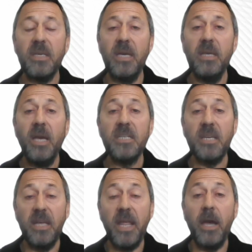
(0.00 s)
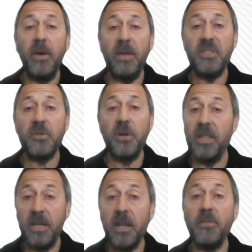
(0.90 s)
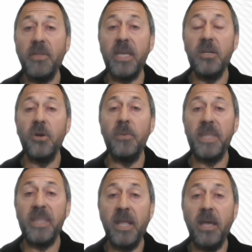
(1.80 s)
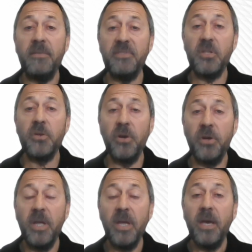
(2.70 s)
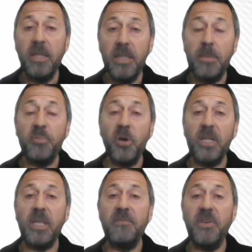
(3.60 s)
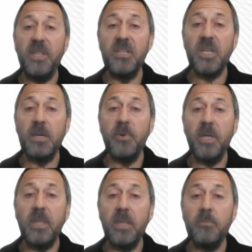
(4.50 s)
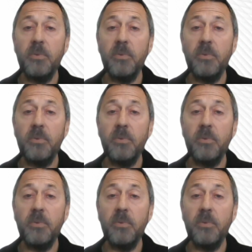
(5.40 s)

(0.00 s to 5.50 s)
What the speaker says: Okay, so they now have to turn it, they know they can do it, but they now have to turn that product they feed the sheep with,